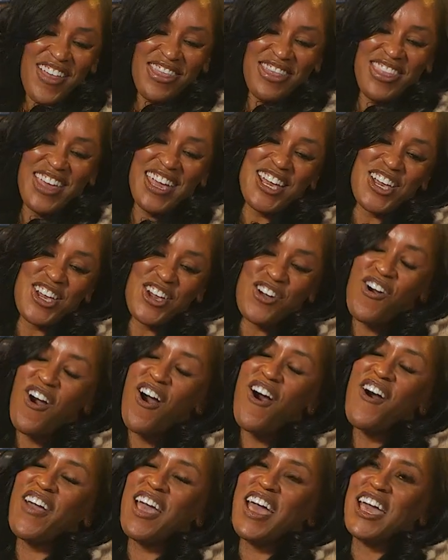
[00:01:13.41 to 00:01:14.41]
Thank you.
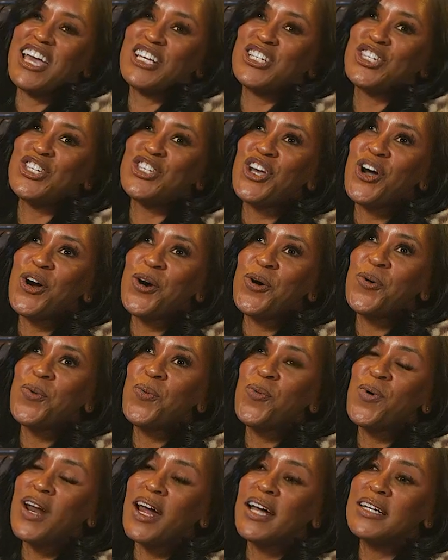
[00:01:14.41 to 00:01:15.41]
Okay, so
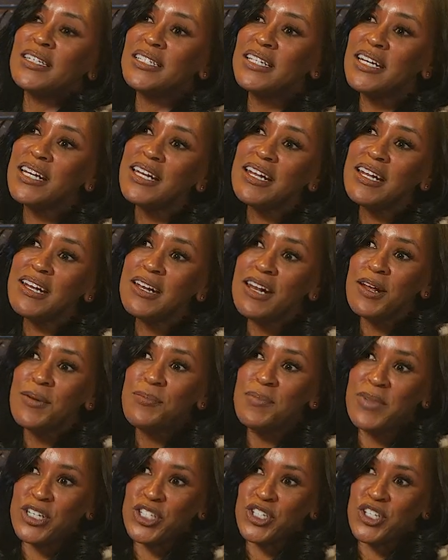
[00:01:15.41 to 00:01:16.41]
what I didn't
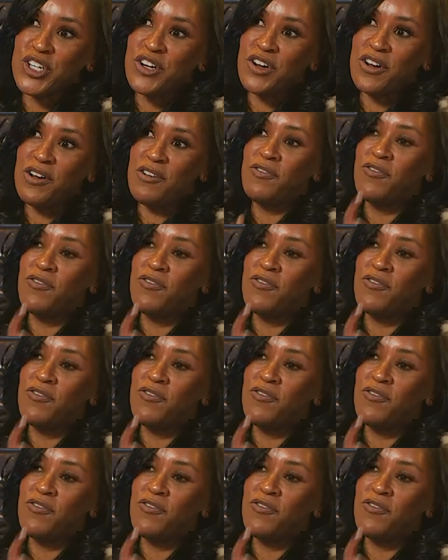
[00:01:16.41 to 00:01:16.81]
mention,